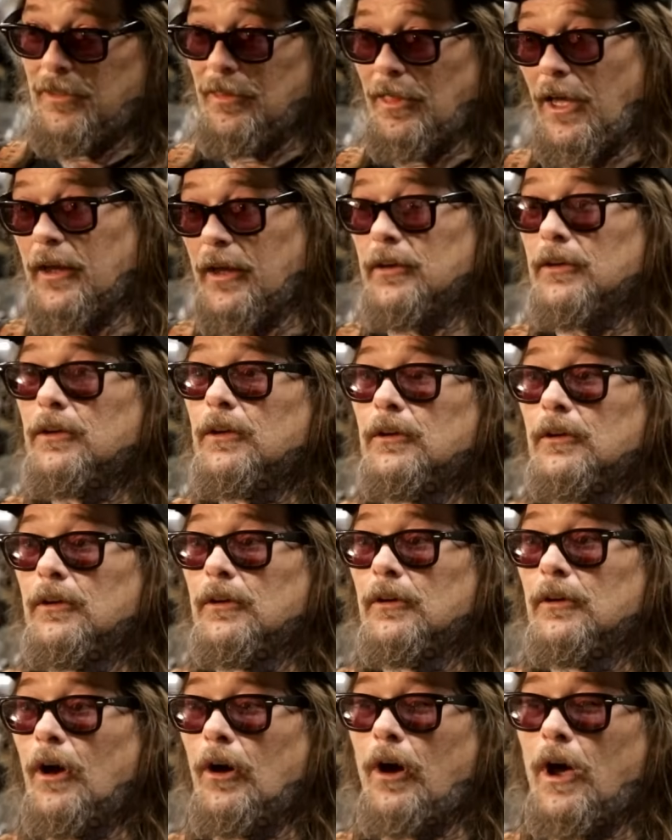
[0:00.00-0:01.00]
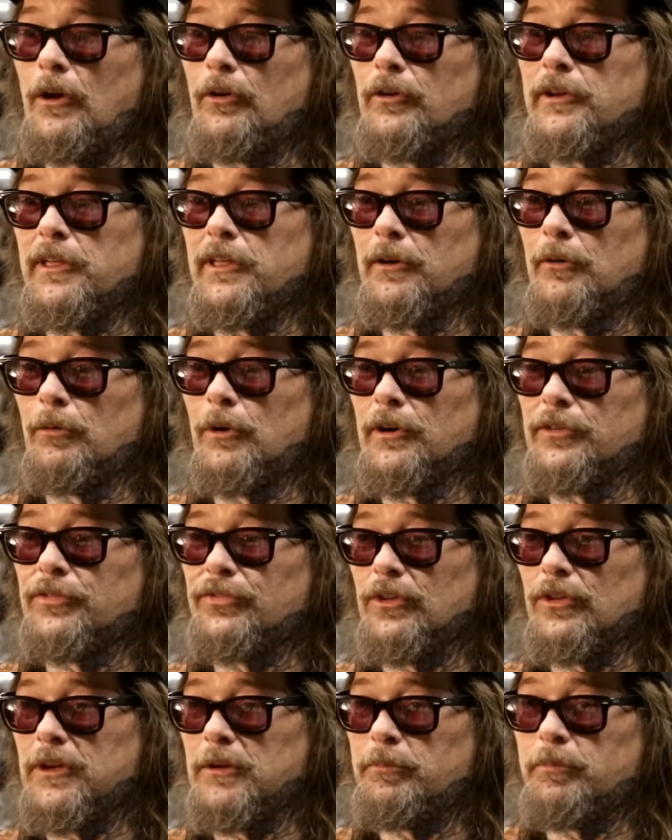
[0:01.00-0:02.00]
like, oh, I don't need anywhere to
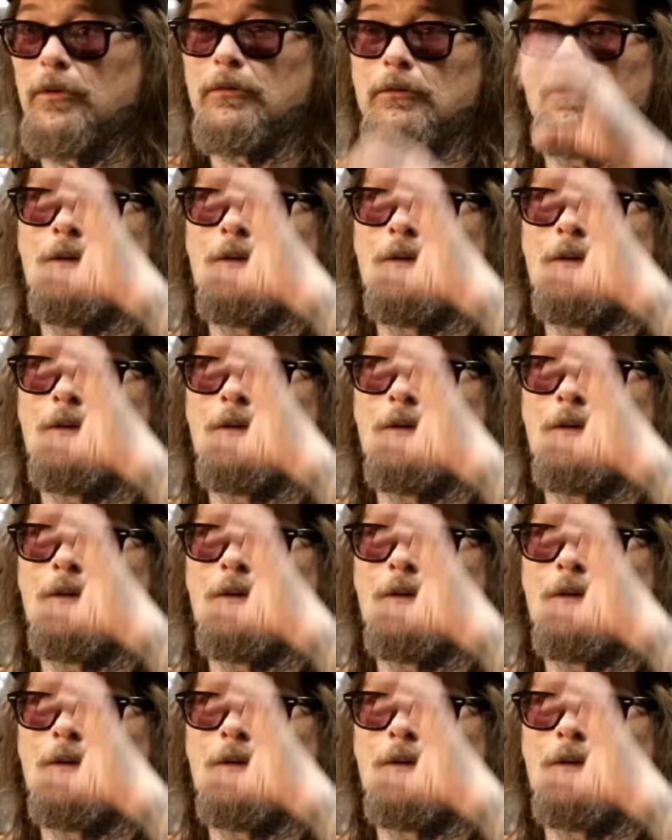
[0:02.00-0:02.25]
sleep.